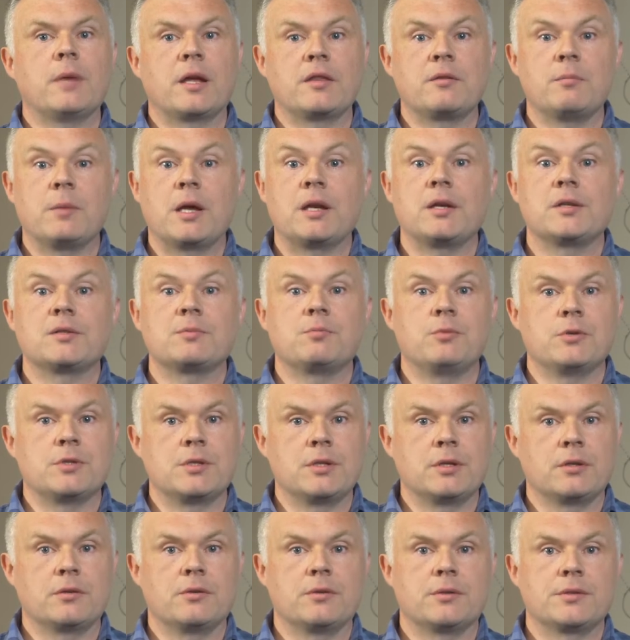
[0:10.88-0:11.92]
Mathematics
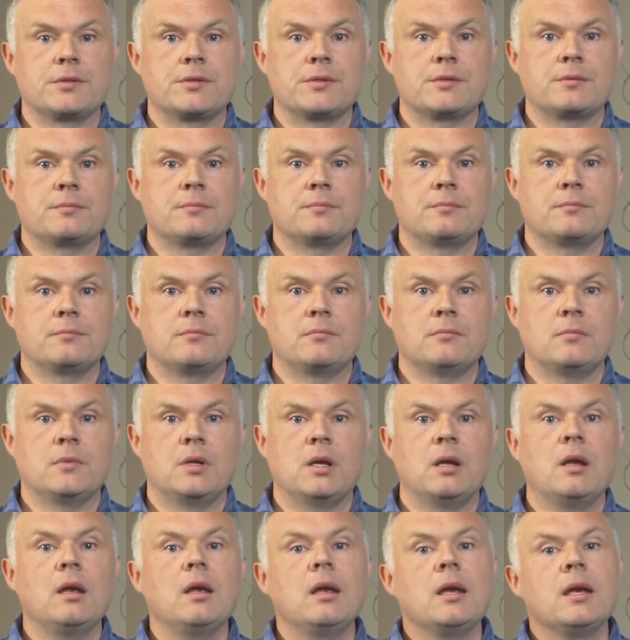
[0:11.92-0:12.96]
Bridging course.
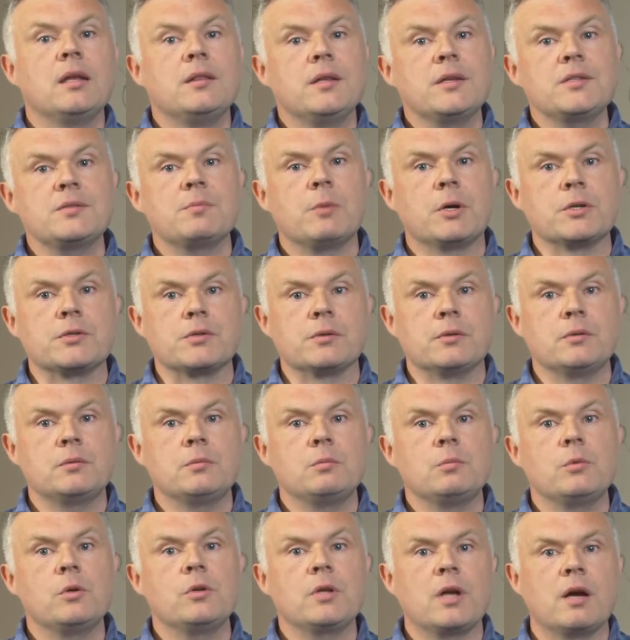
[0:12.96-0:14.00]
In this module,
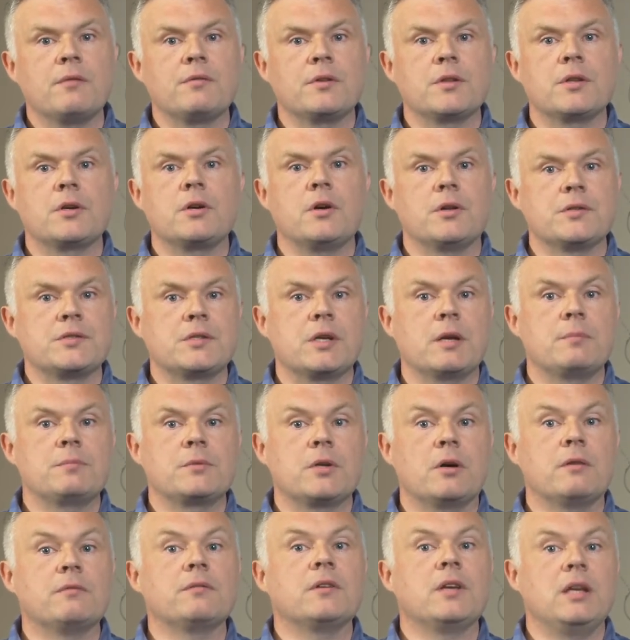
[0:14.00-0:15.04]
we'll cover the concept
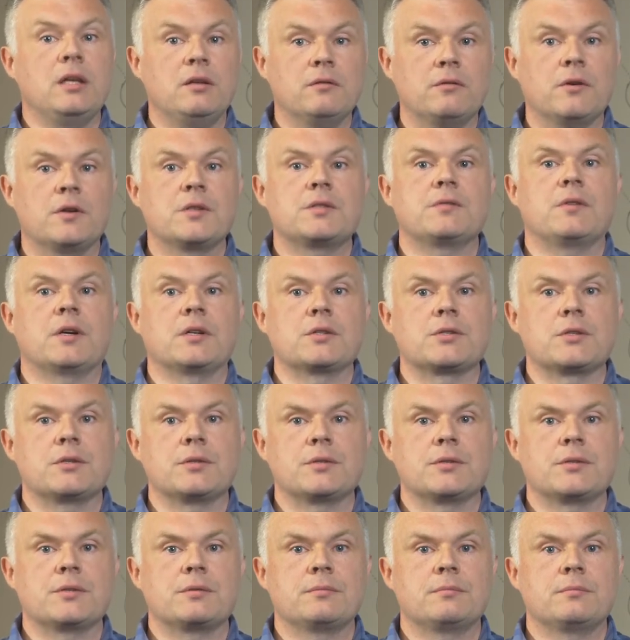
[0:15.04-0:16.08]
of inverse
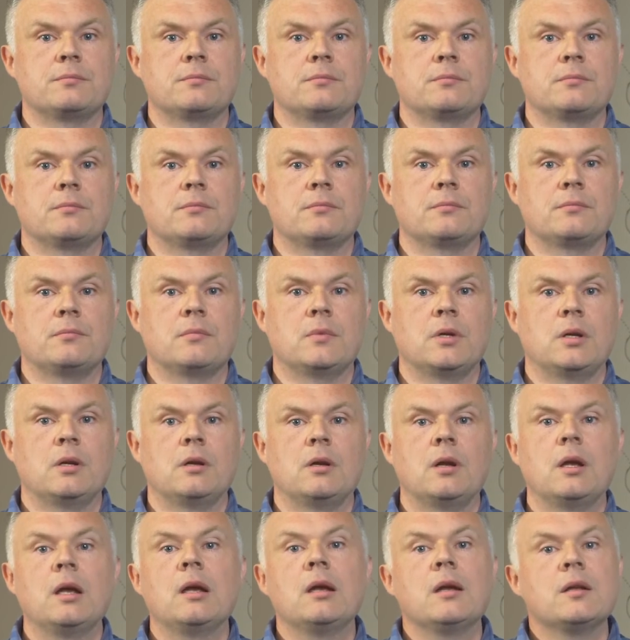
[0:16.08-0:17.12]
functions.
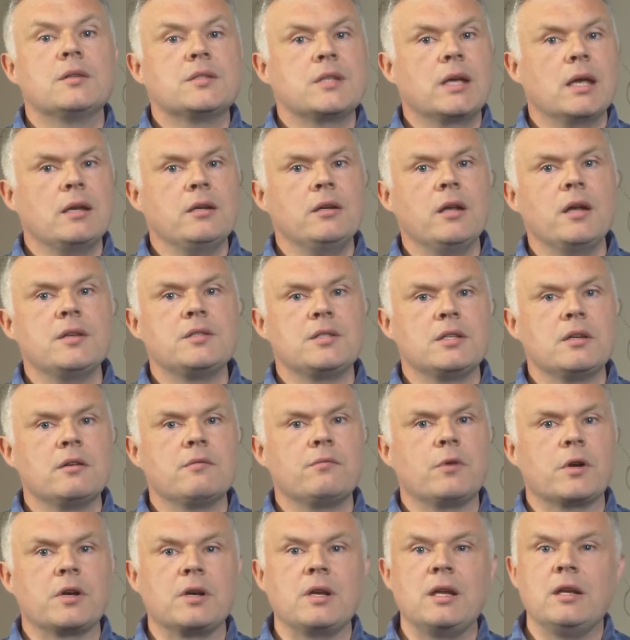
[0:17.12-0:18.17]
To get an idea of
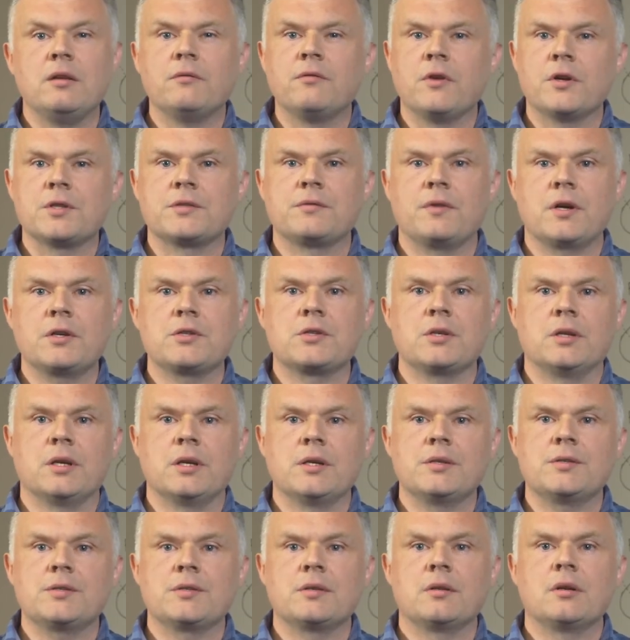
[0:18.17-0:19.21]
what an inverse function
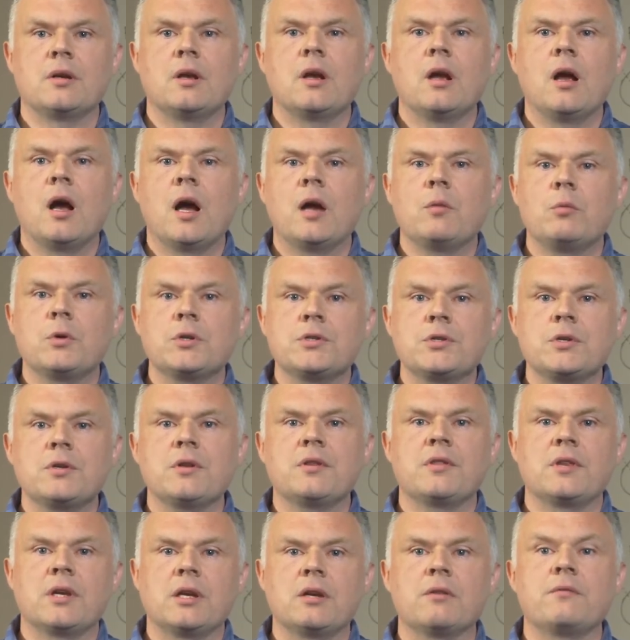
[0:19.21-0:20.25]
is, I want you to
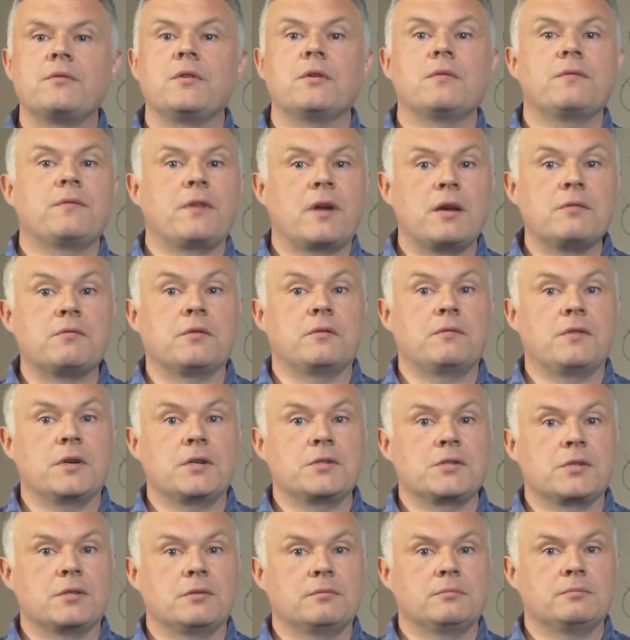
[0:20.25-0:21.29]
think of your favourite
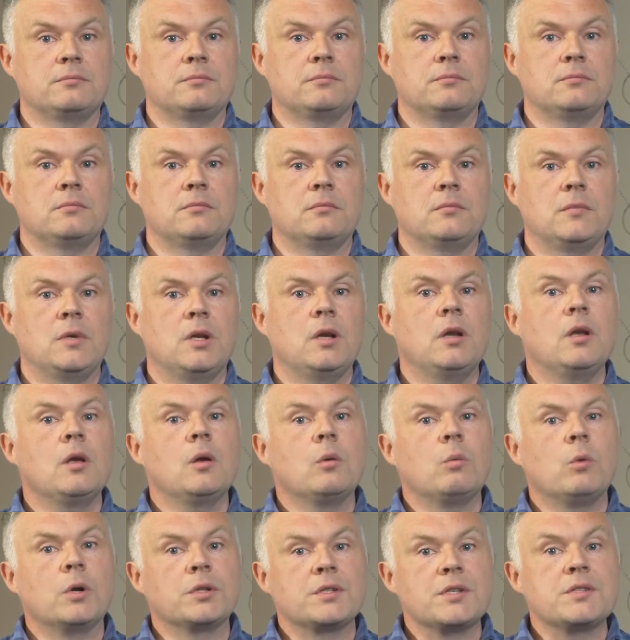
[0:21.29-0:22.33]
function.
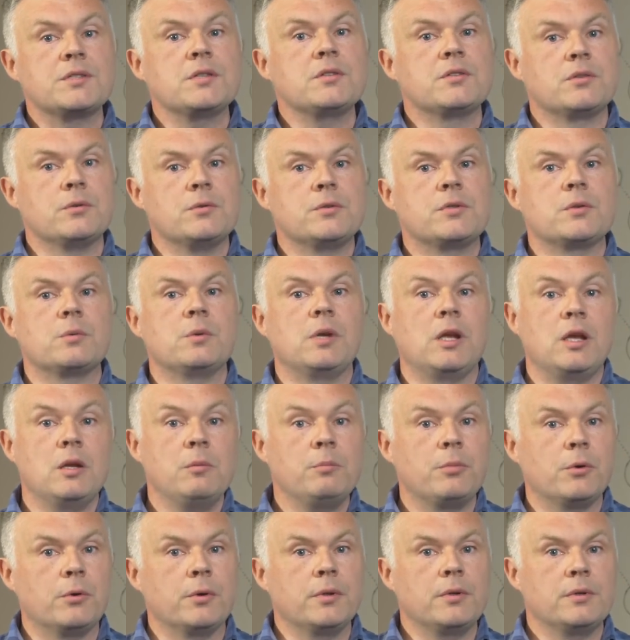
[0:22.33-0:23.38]
What does it do to an
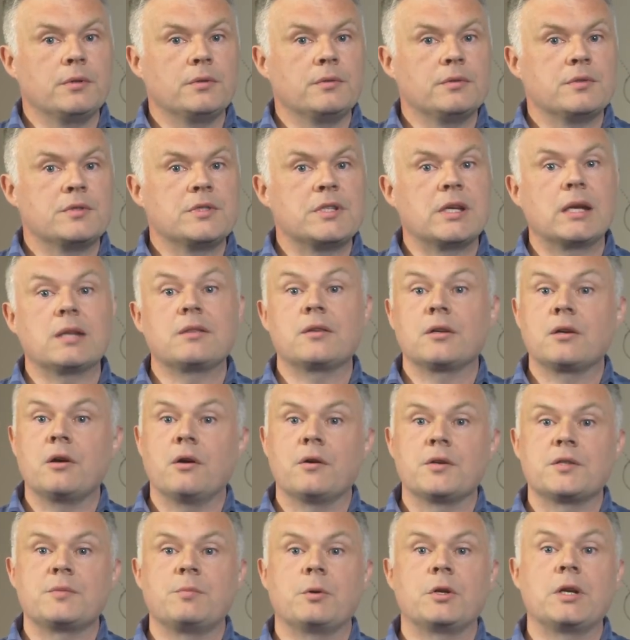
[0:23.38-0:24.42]
input to get the
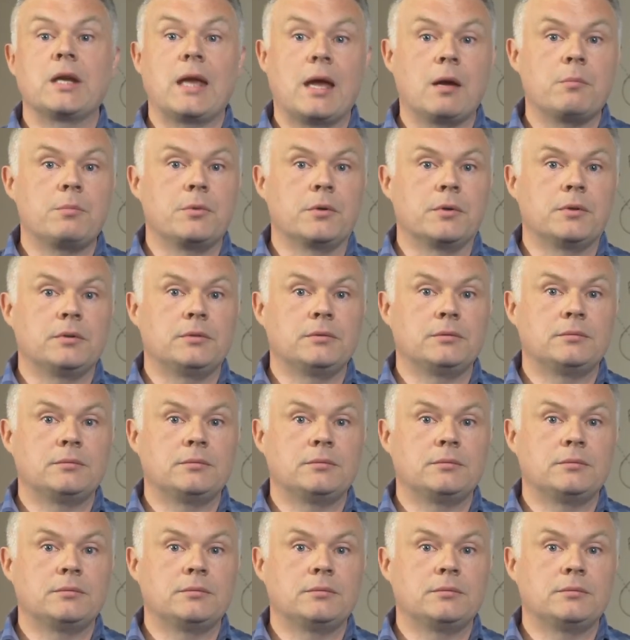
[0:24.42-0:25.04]
corresponding output?